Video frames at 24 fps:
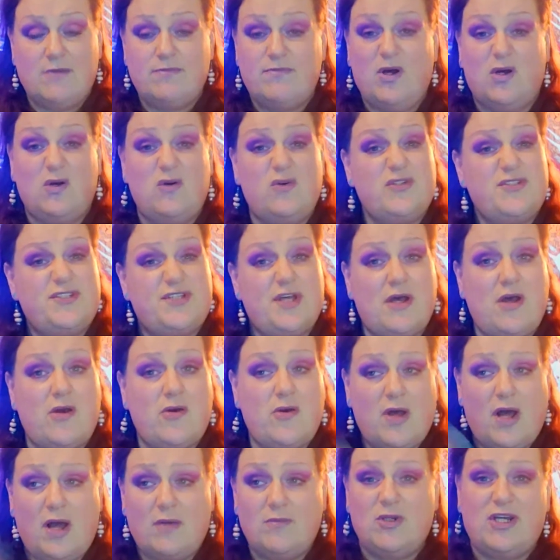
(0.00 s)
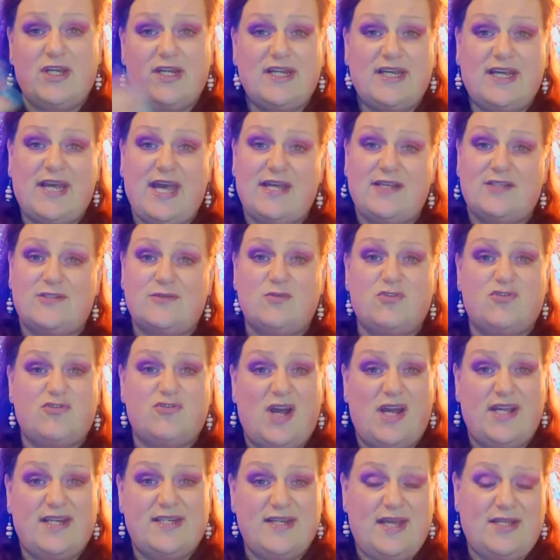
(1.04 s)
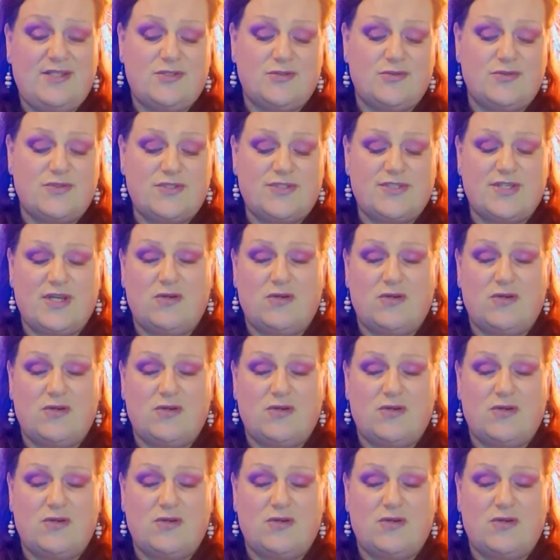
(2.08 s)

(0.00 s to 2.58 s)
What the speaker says: But also I'm looking at getting some dried nettles